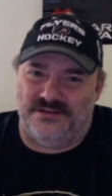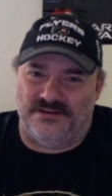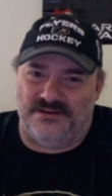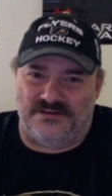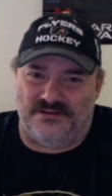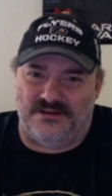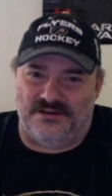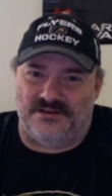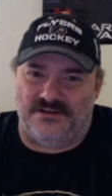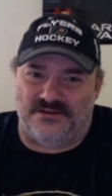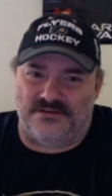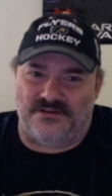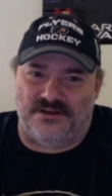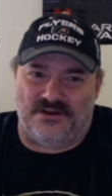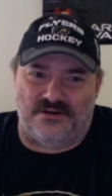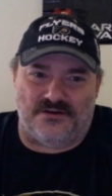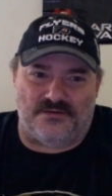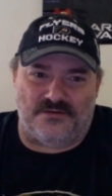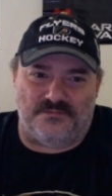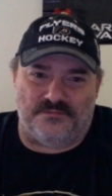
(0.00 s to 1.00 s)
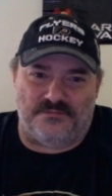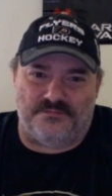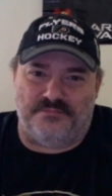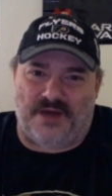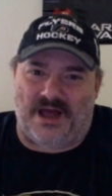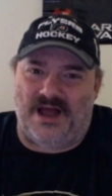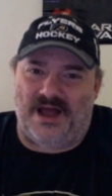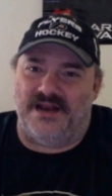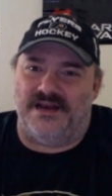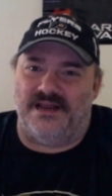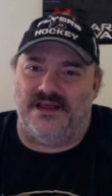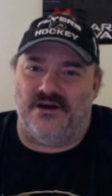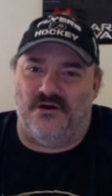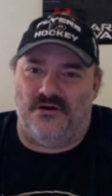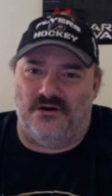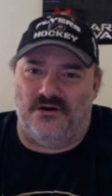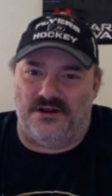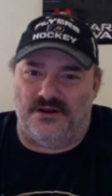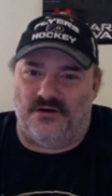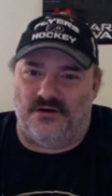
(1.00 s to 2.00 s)
You do. You're you're pining
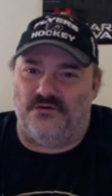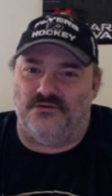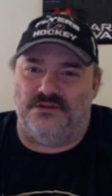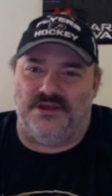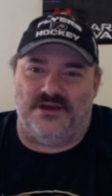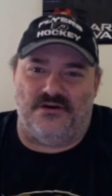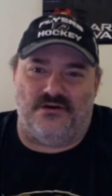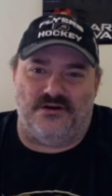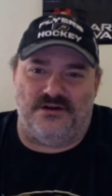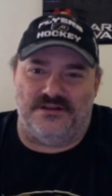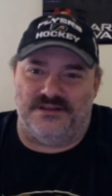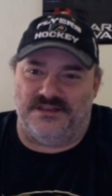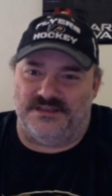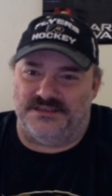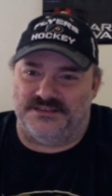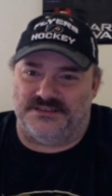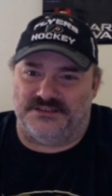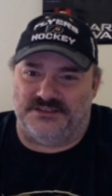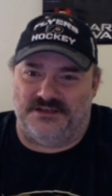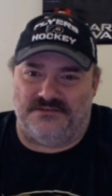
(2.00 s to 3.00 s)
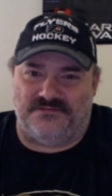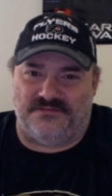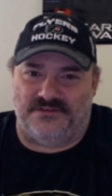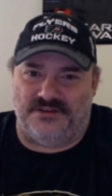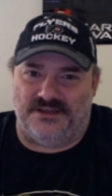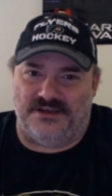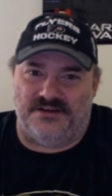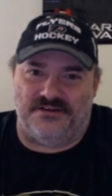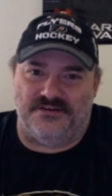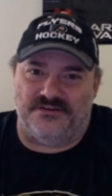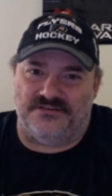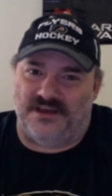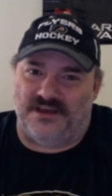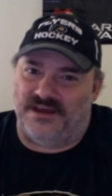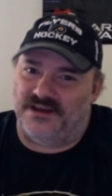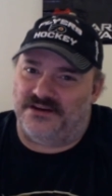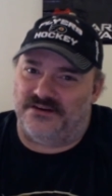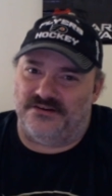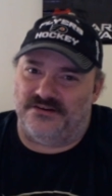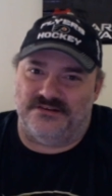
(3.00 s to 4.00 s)
on, holding on to this shit for the
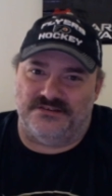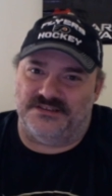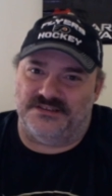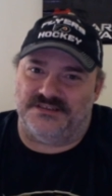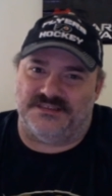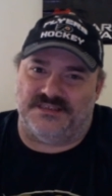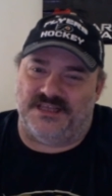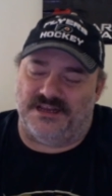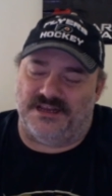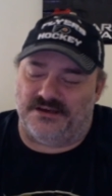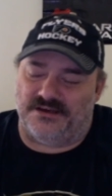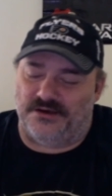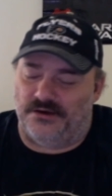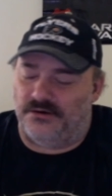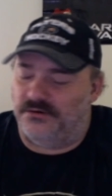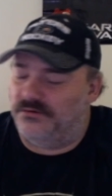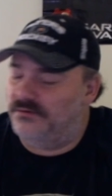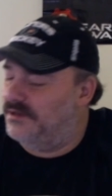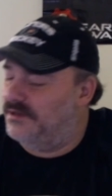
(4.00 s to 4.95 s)
Undertaker. Just let it go.